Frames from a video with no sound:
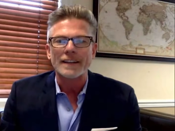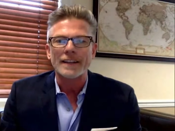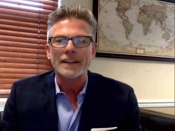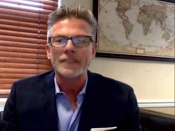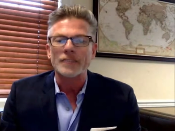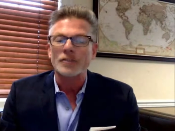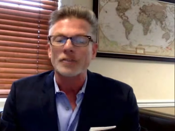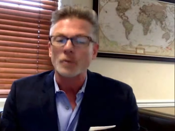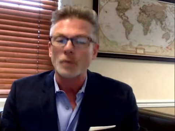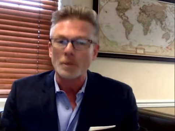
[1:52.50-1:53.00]

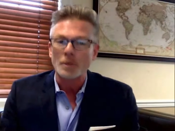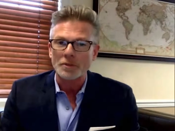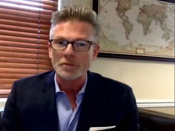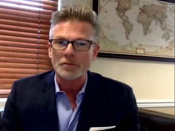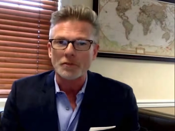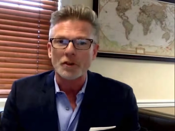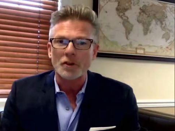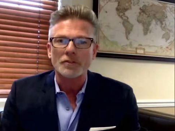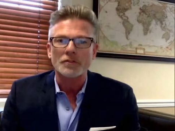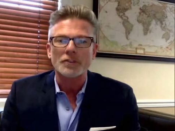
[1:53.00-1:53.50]
It's the
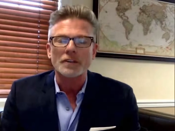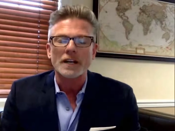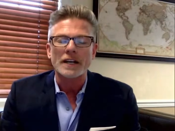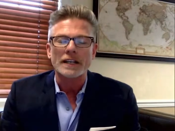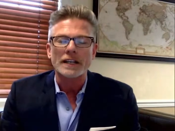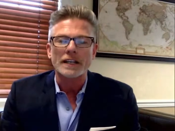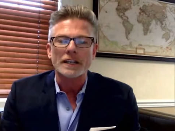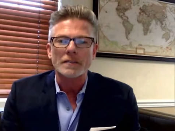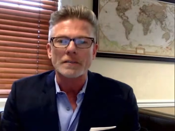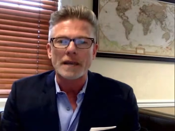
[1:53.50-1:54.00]
woman's fault for
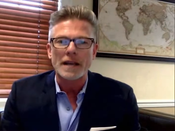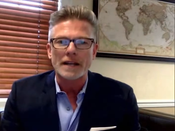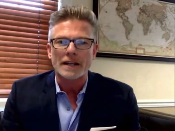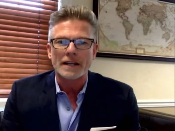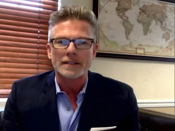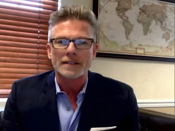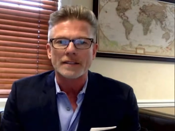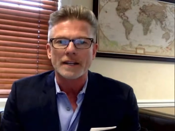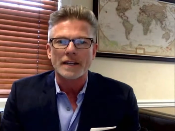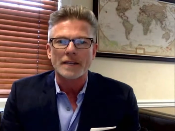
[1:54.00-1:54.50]
not getting back
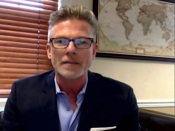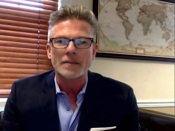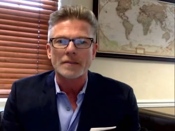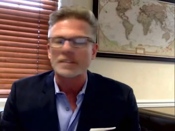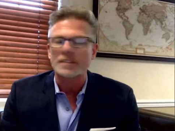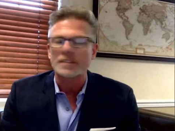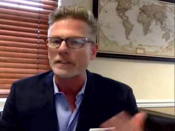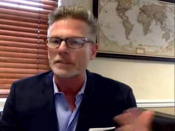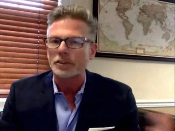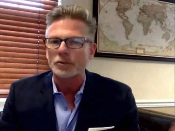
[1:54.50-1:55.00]
on time.
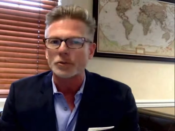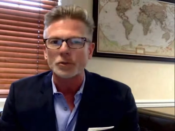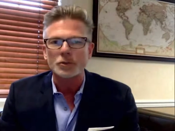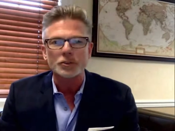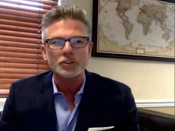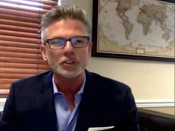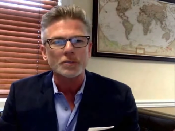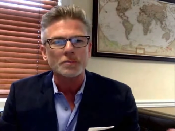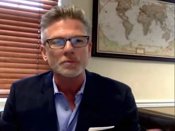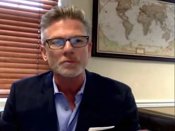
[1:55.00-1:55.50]
It's not the
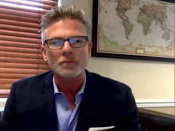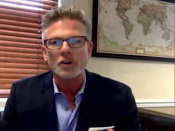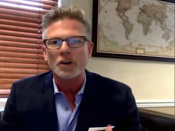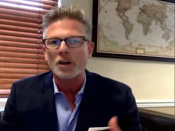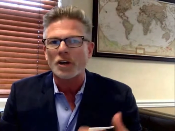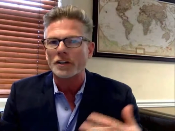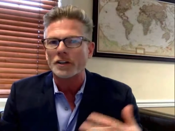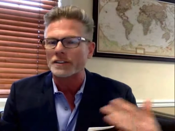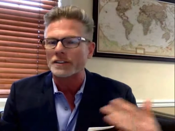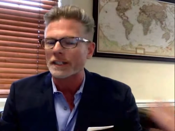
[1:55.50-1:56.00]
cruise ship's
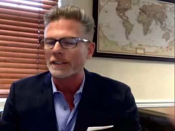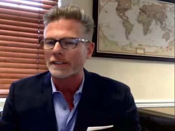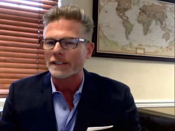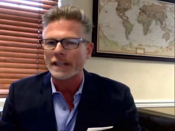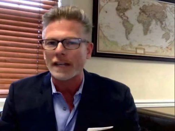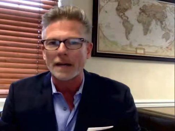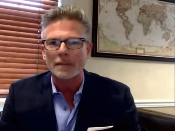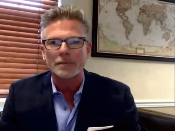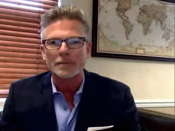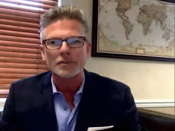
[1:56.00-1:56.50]
fault. It's not
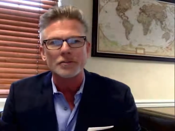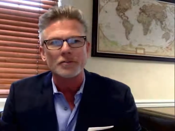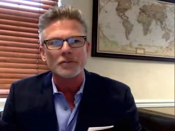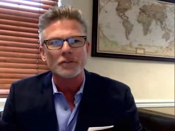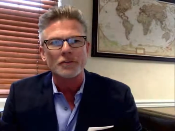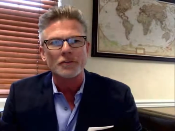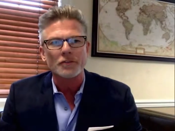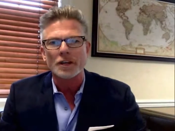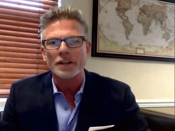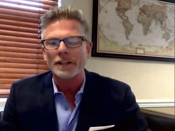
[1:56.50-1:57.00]
the captain's
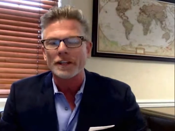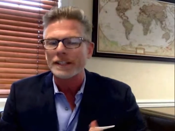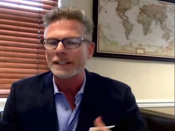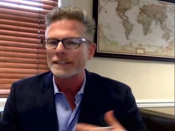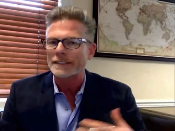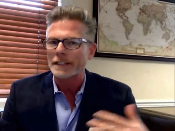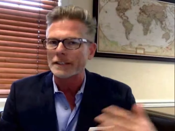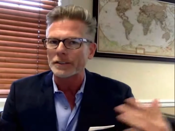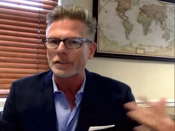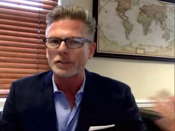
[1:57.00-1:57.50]
fault.
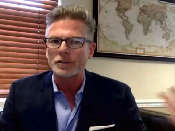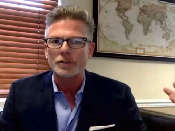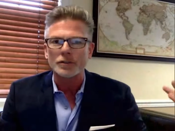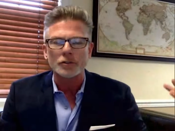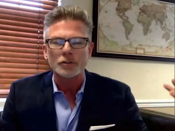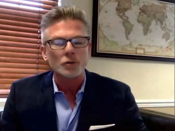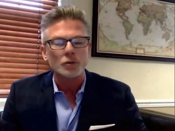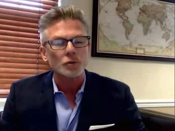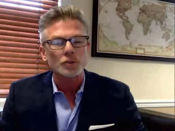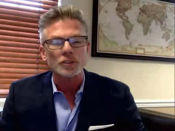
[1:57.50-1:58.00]
It's not the
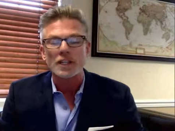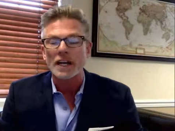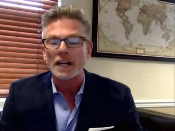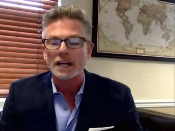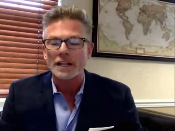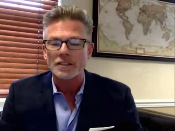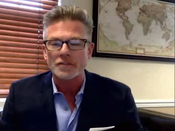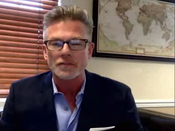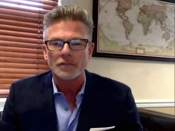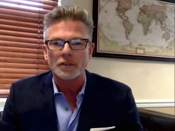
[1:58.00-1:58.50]
cruise
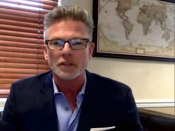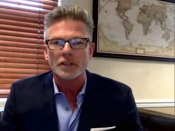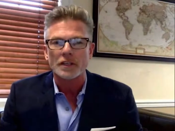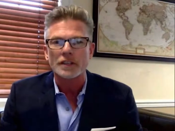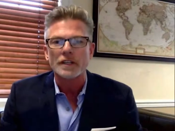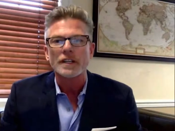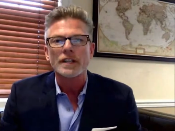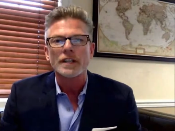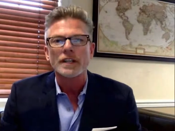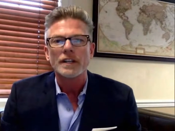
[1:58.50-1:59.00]
line's
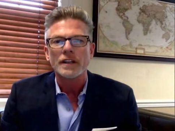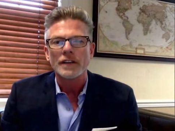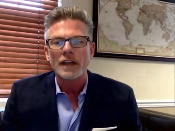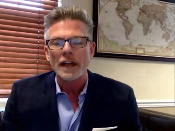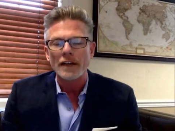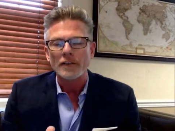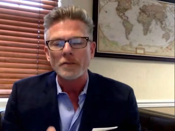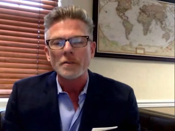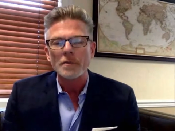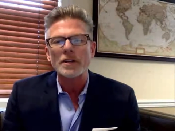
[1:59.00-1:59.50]
fault.
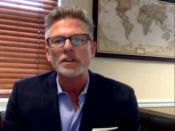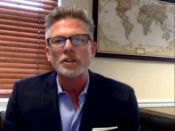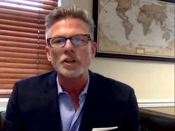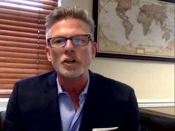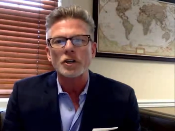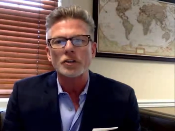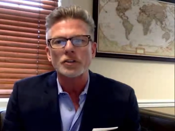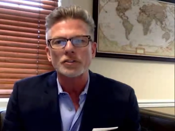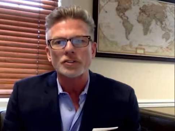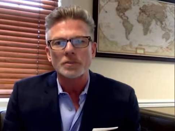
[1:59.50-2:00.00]
Everybody
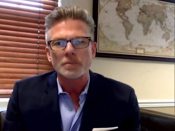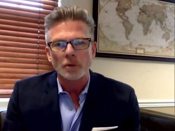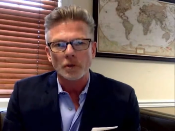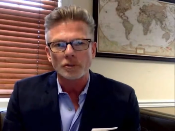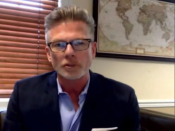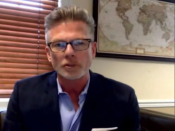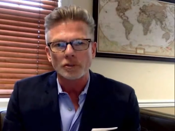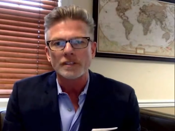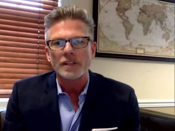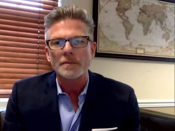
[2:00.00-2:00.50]
knows the
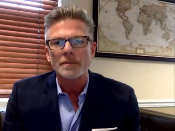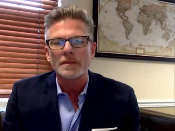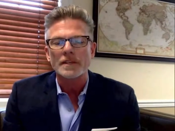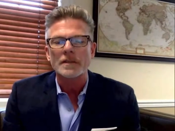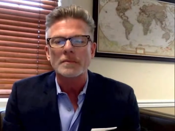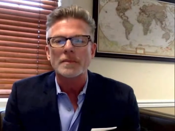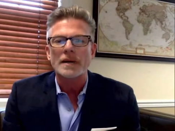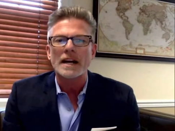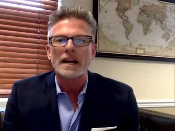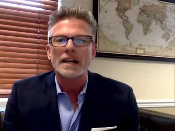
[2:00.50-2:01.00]
posted time to
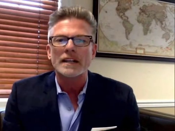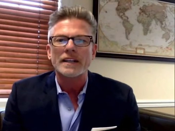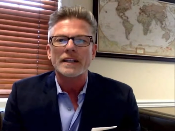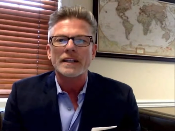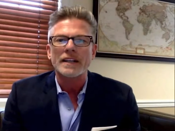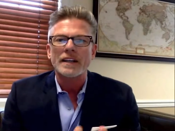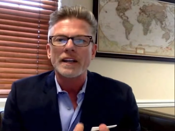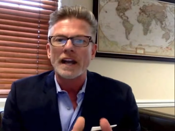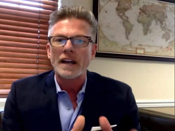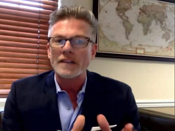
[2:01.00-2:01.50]
get back,
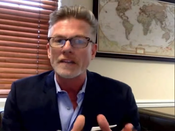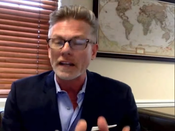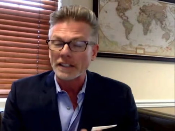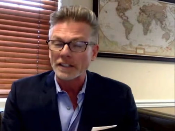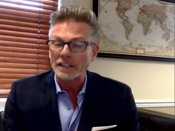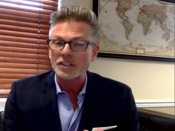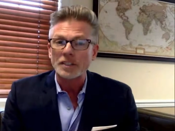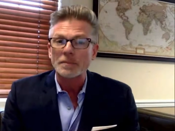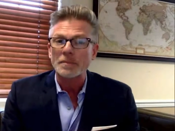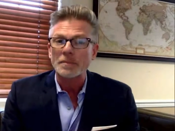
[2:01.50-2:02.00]
and
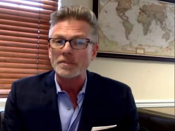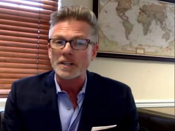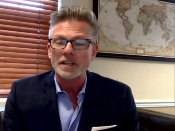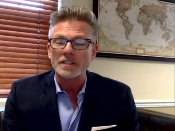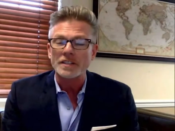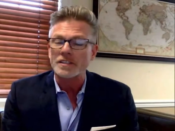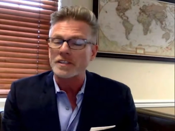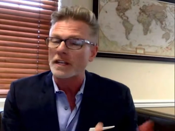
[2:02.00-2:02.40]
that ship is on a